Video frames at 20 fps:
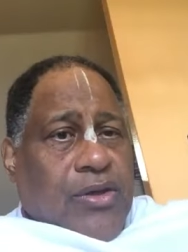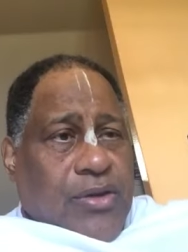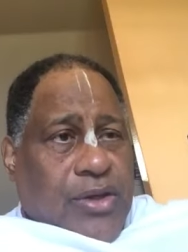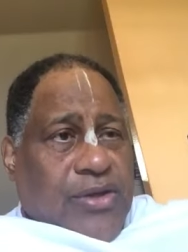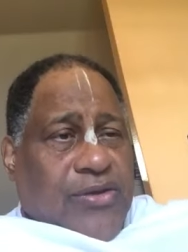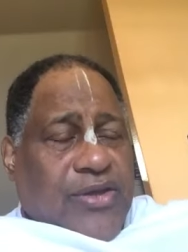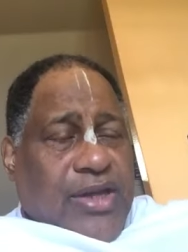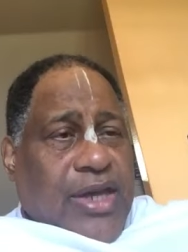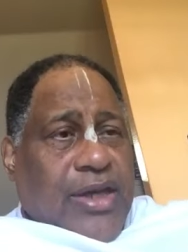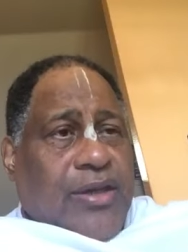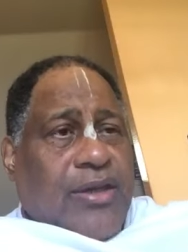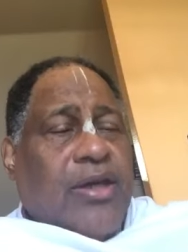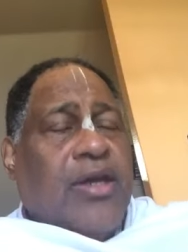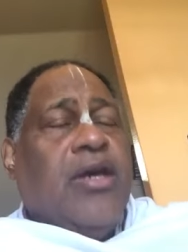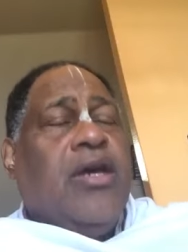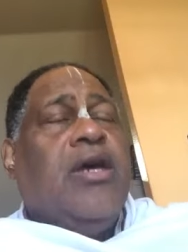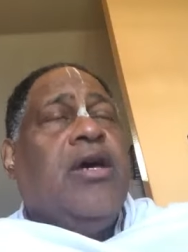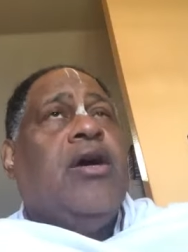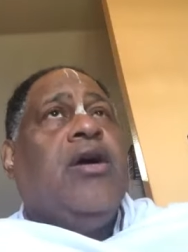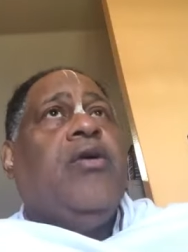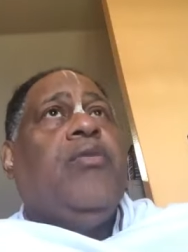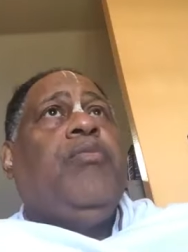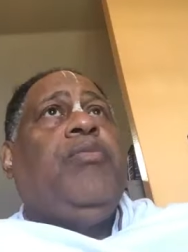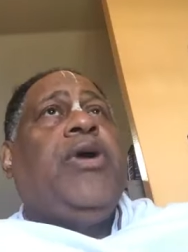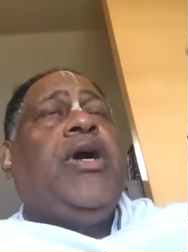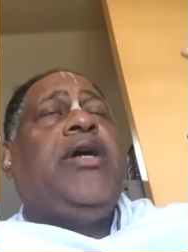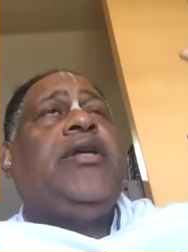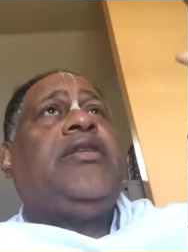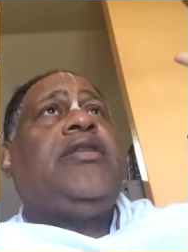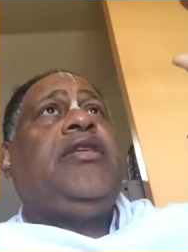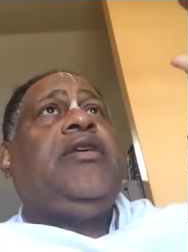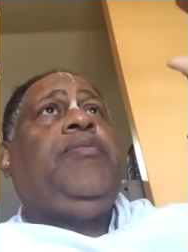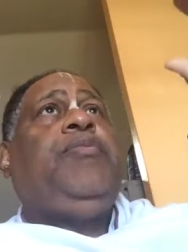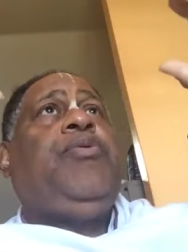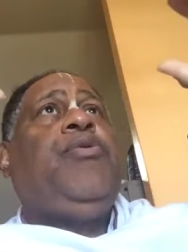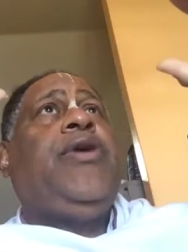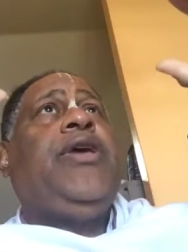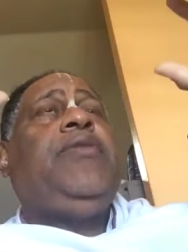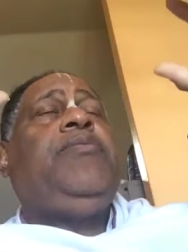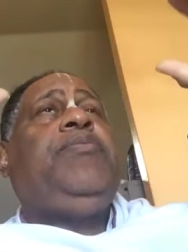You understand? But the
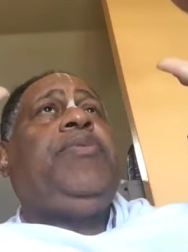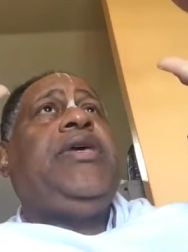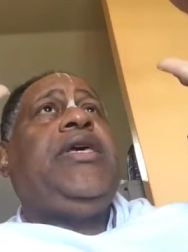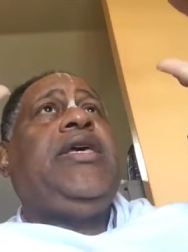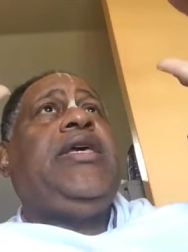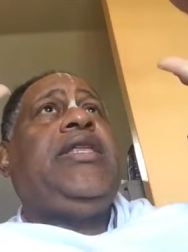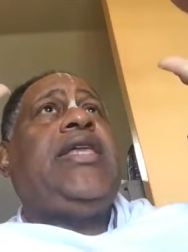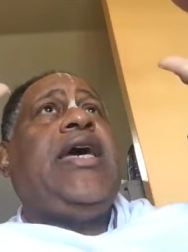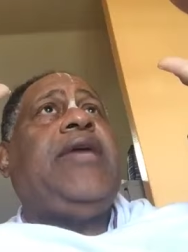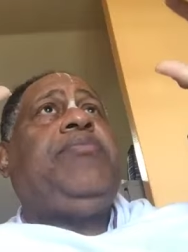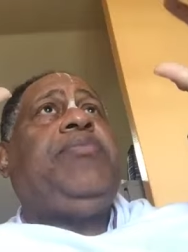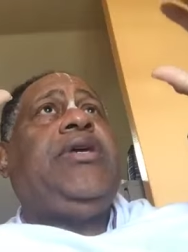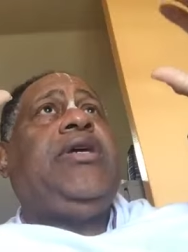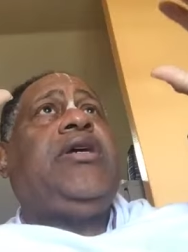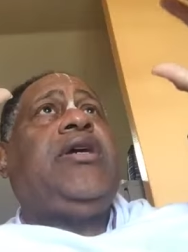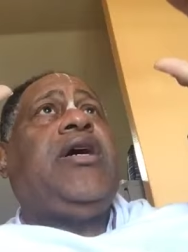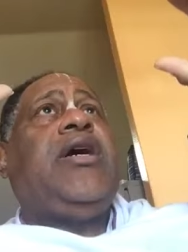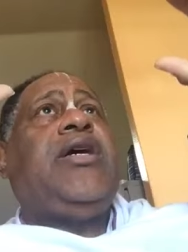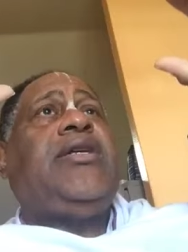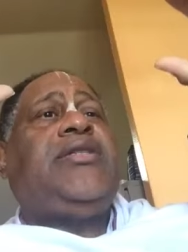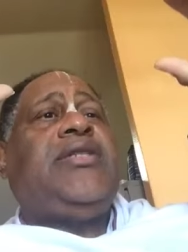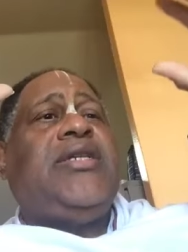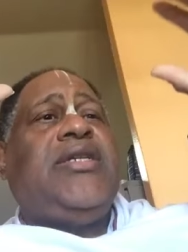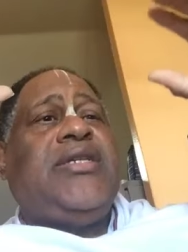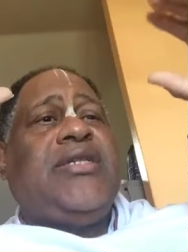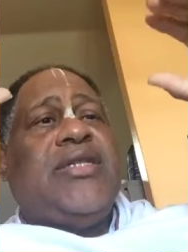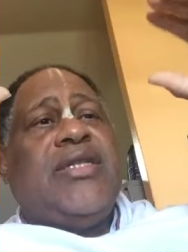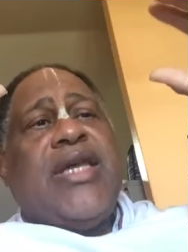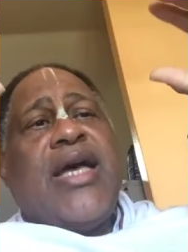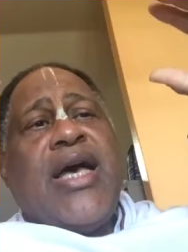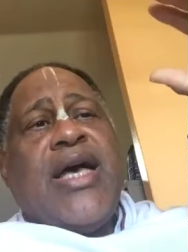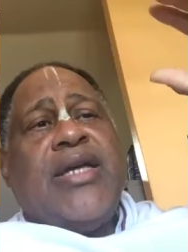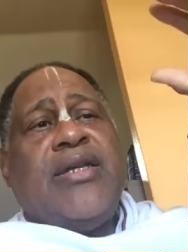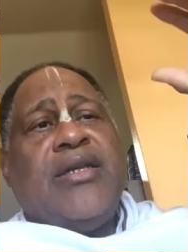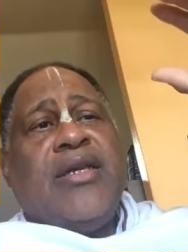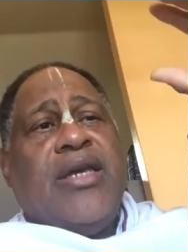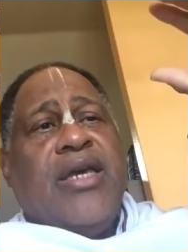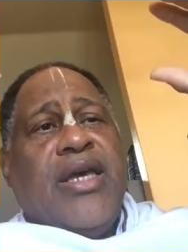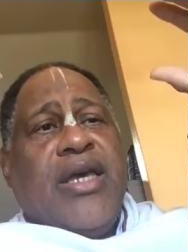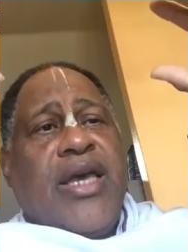point being that because it is not
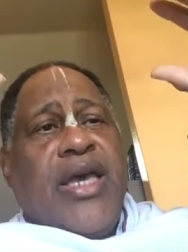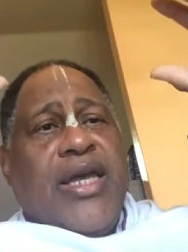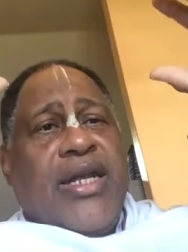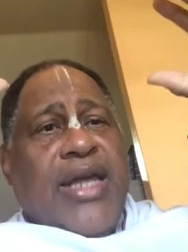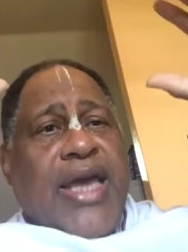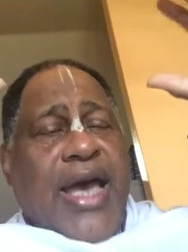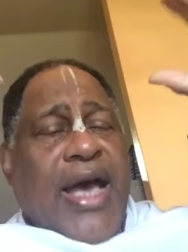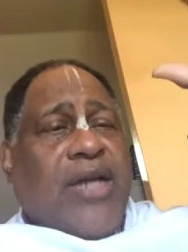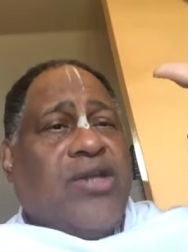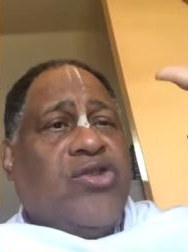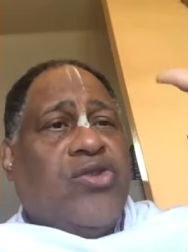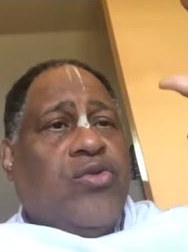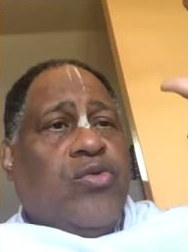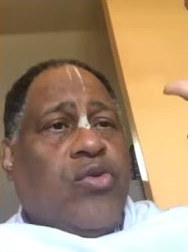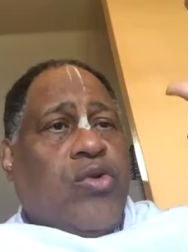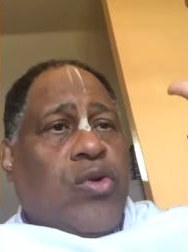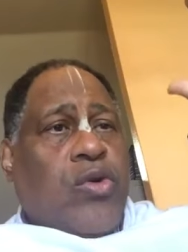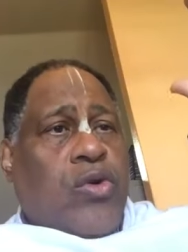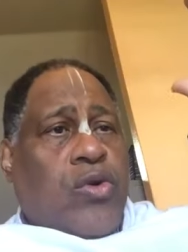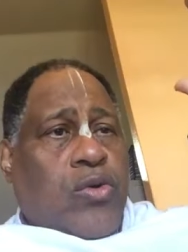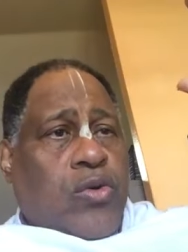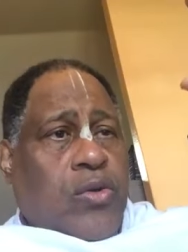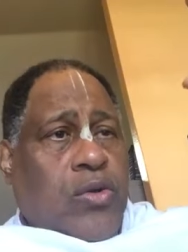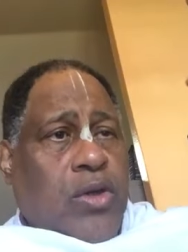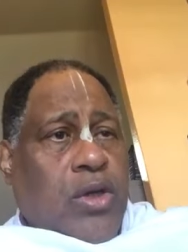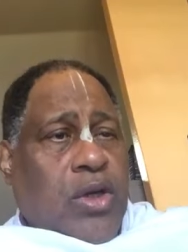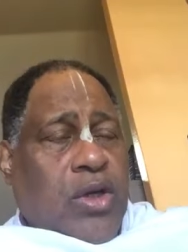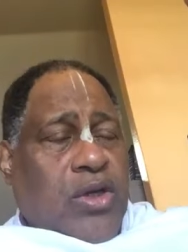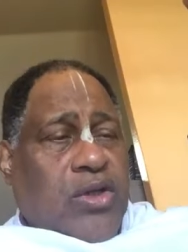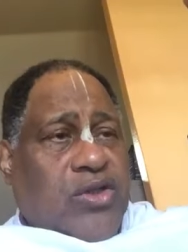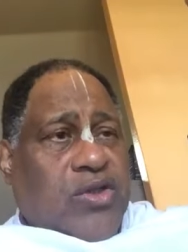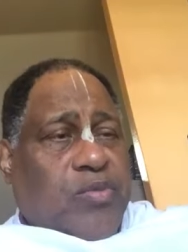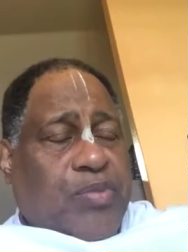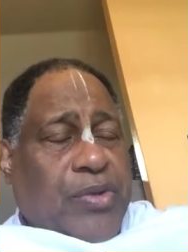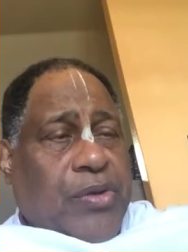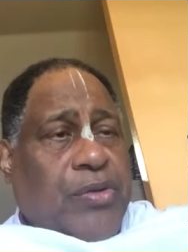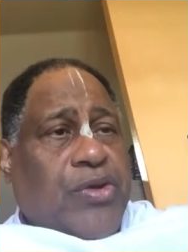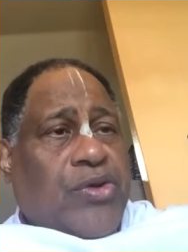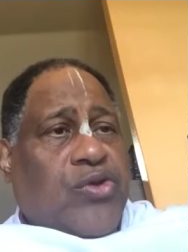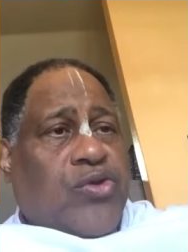an actual
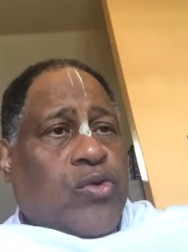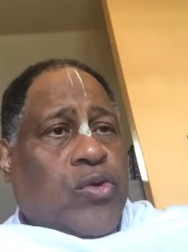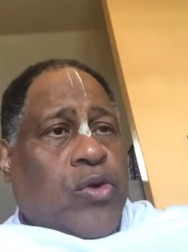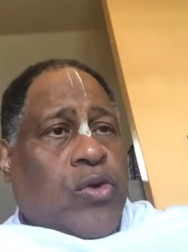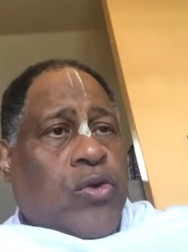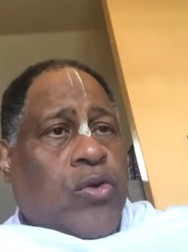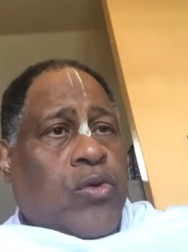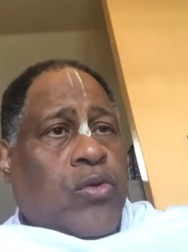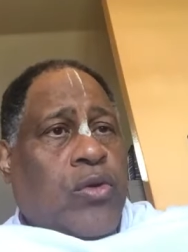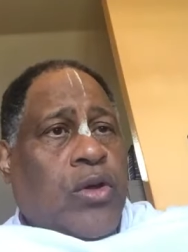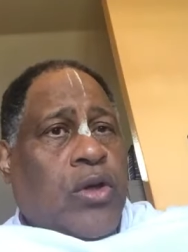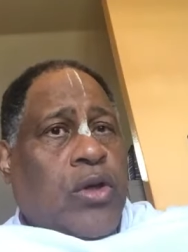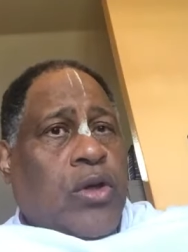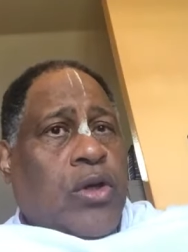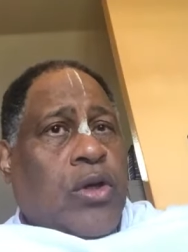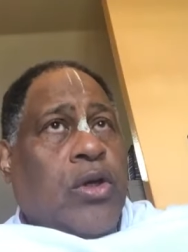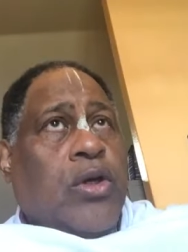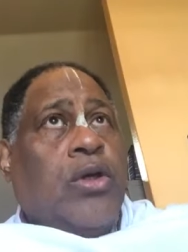spiritual